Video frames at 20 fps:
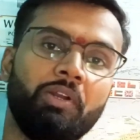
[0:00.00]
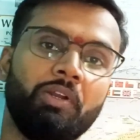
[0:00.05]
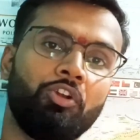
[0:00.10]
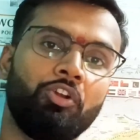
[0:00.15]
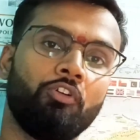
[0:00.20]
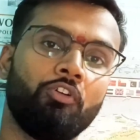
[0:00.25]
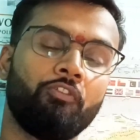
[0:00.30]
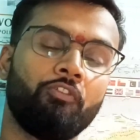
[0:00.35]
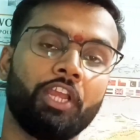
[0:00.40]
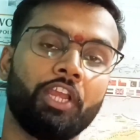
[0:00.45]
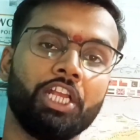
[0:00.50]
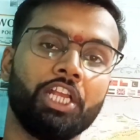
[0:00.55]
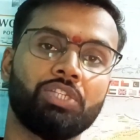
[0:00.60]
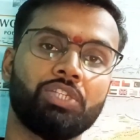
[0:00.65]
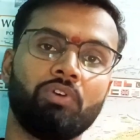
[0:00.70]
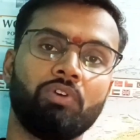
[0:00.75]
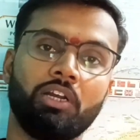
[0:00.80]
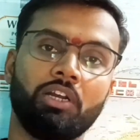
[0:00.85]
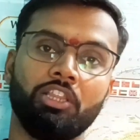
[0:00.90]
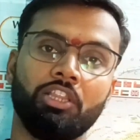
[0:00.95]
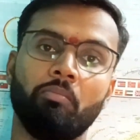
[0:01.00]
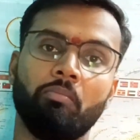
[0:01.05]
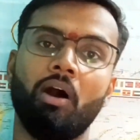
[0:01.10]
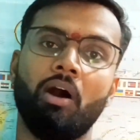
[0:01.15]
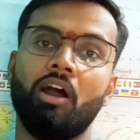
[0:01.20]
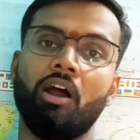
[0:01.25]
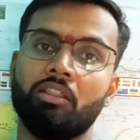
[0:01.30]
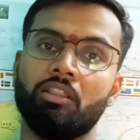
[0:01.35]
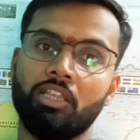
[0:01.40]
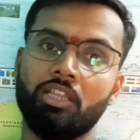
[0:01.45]
judgment of Keswanand
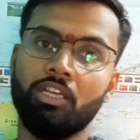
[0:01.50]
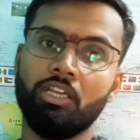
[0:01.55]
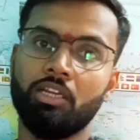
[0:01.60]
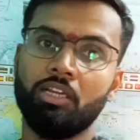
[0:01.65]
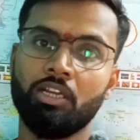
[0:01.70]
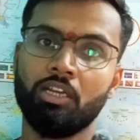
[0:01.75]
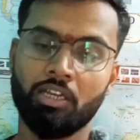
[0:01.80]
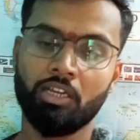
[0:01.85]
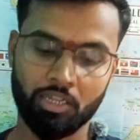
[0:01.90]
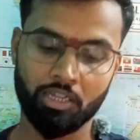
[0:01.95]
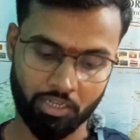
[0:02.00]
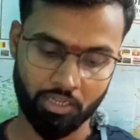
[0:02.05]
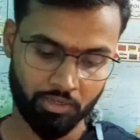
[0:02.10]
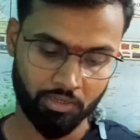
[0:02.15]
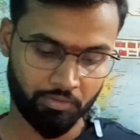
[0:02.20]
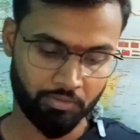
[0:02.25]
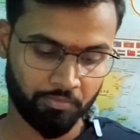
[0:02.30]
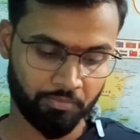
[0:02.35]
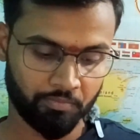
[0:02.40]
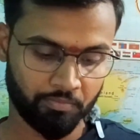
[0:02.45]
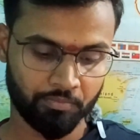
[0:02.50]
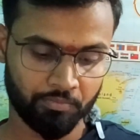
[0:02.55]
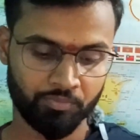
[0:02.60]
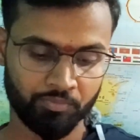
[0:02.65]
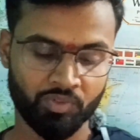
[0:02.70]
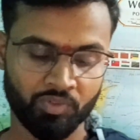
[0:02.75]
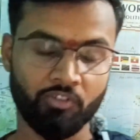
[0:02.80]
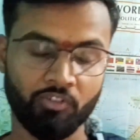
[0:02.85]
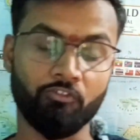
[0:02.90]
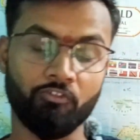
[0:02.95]
Bharti
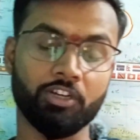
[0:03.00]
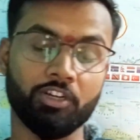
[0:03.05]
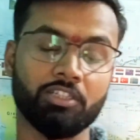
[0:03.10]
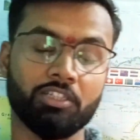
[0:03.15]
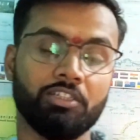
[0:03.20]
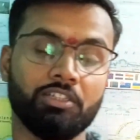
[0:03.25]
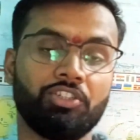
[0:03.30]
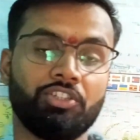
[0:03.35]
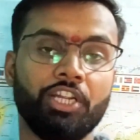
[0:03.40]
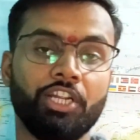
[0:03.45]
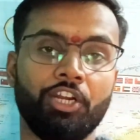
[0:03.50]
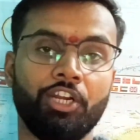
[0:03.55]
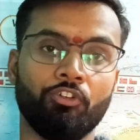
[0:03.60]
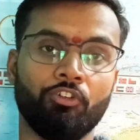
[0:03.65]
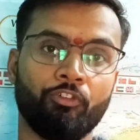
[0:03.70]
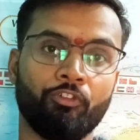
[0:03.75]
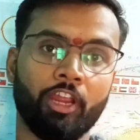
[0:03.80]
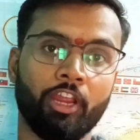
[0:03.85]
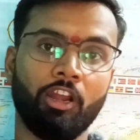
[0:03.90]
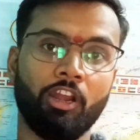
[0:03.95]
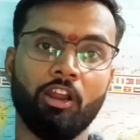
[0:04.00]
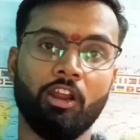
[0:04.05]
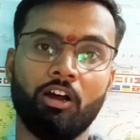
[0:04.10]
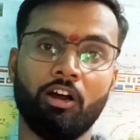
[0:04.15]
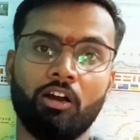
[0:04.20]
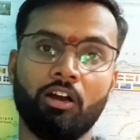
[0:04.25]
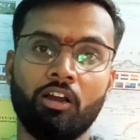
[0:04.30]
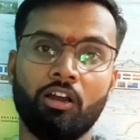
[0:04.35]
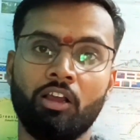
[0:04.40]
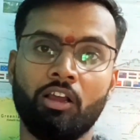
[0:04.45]
versus State of
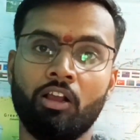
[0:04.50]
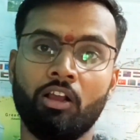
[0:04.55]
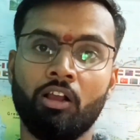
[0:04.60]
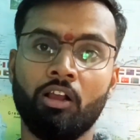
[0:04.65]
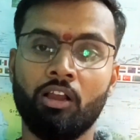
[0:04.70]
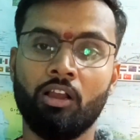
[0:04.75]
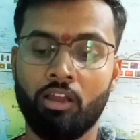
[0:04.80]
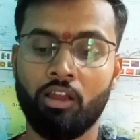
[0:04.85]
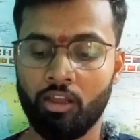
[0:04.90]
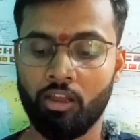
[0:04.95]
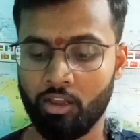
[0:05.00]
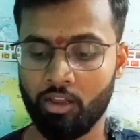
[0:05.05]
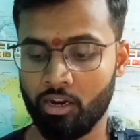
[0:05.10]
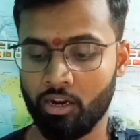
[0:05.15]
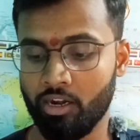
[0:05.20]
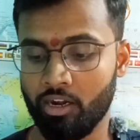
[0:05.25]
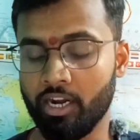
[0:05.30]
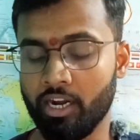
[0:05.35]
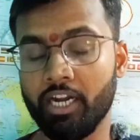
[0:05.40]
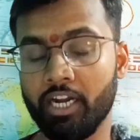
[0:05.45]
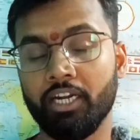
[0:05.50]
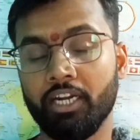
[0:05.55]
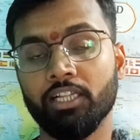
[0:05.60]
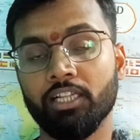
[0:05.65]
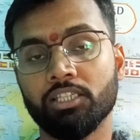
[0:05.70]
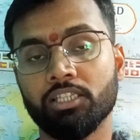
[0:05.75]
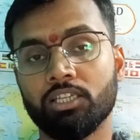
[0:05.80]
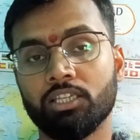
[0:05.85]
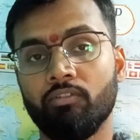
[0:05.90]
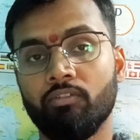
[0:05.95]
Kerala,
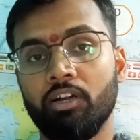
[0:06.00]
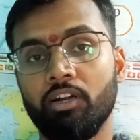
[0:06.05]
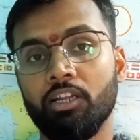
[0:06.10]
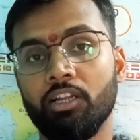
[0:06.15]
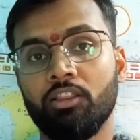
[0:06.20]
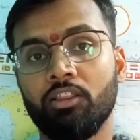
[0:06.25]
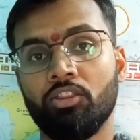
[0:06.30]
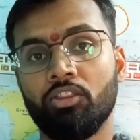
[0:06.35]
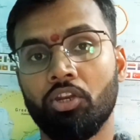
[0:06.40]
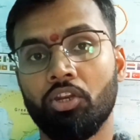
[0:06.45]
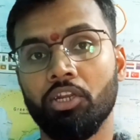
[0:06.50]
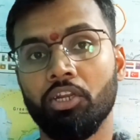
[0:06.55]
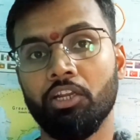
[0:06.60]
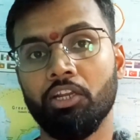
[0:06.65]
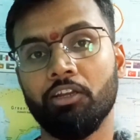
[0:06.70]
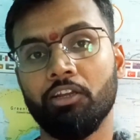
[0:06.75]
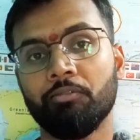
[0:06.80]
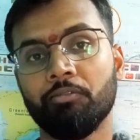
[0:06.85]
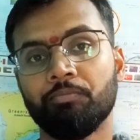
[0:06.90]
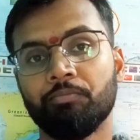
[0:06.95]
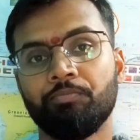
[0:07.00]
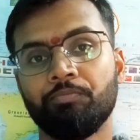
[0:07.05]
1973,